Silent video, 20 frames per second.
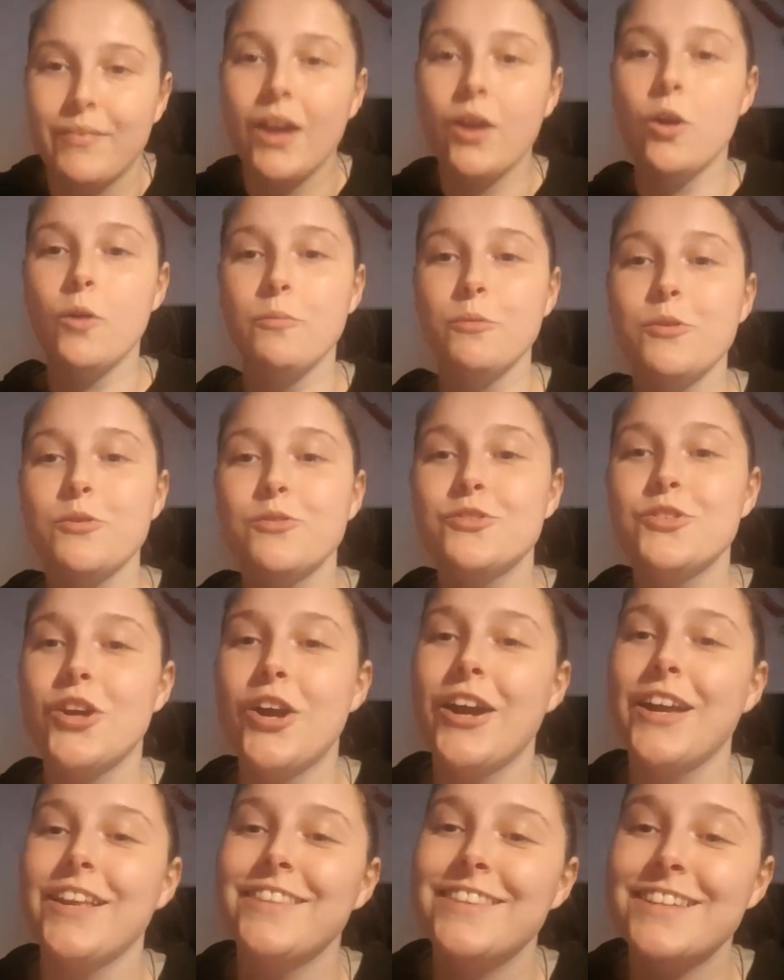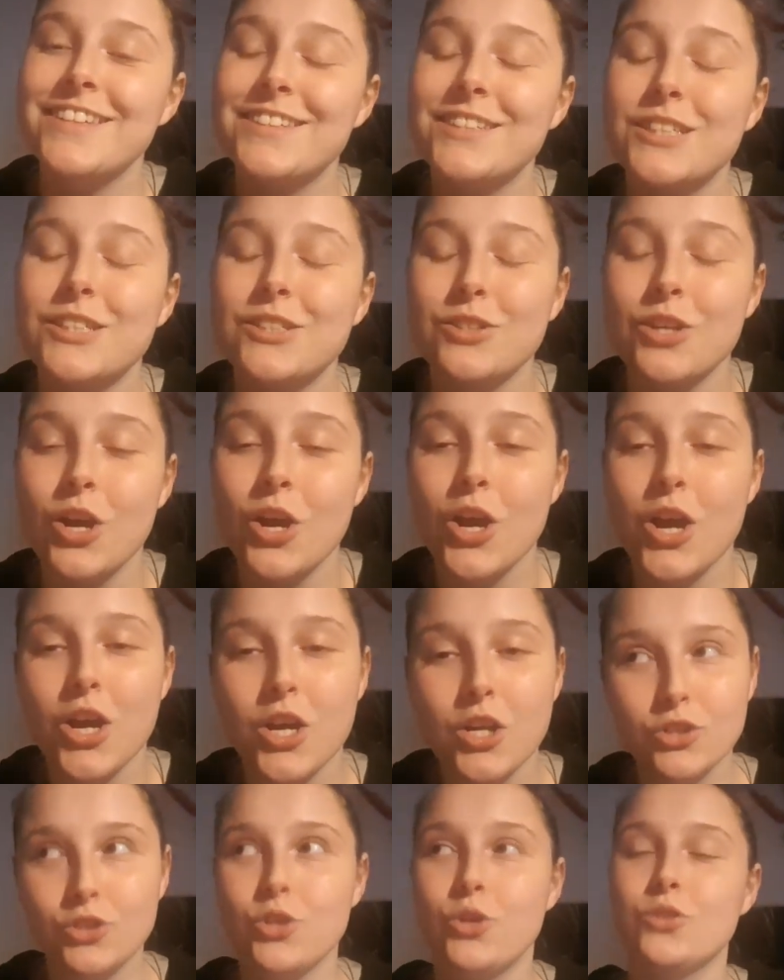I hope you enjoyed this
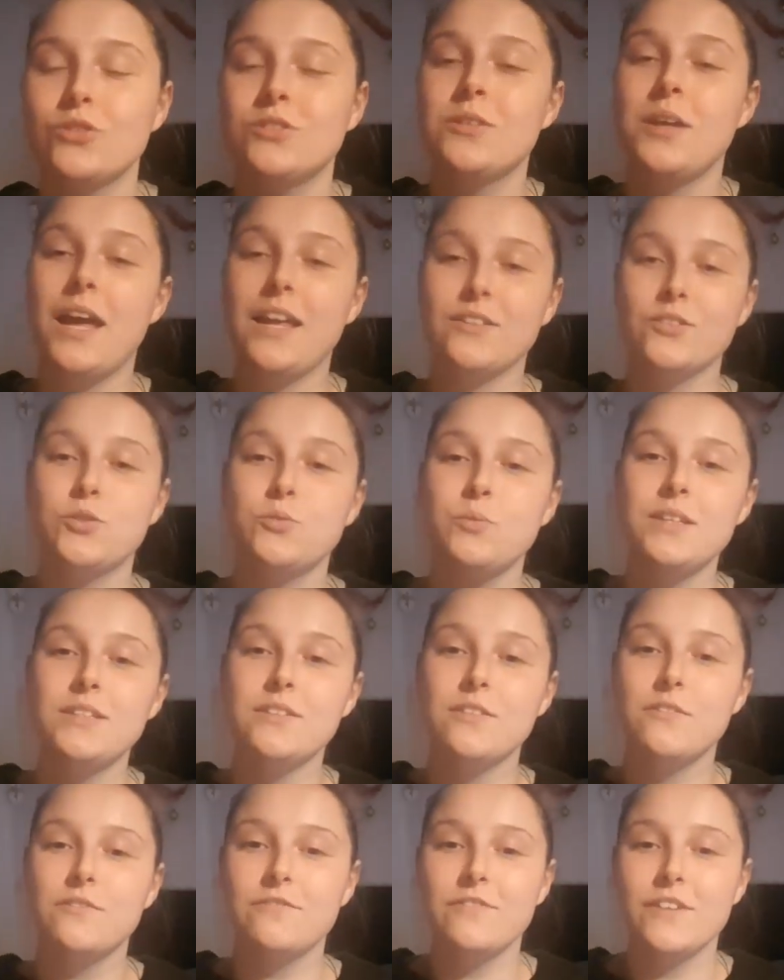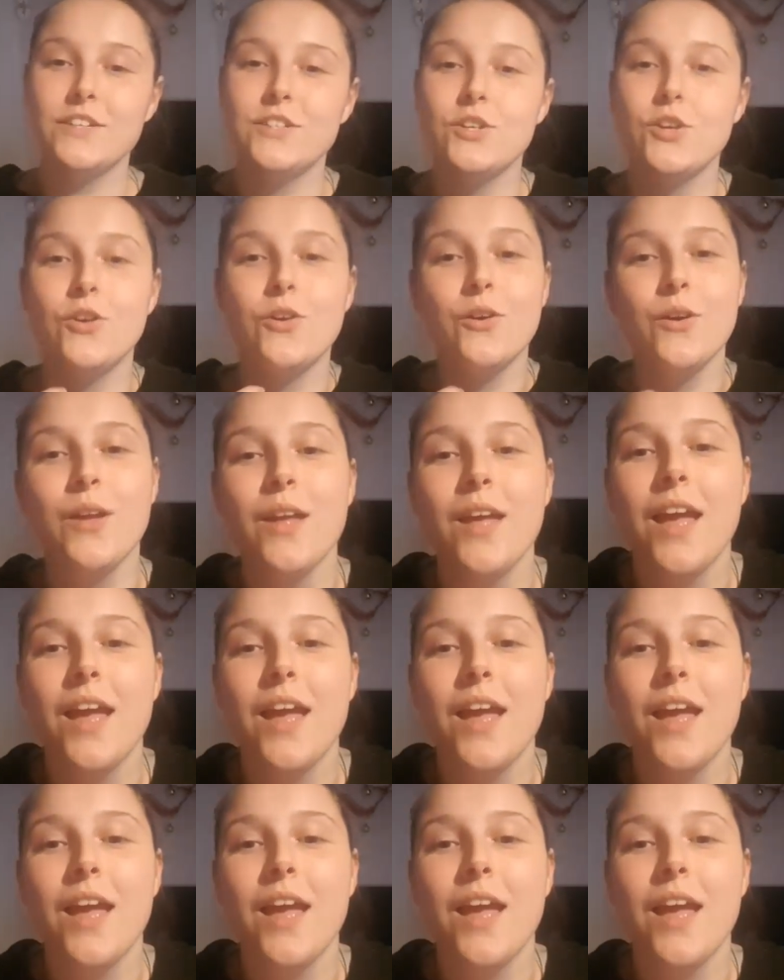short and sweet video.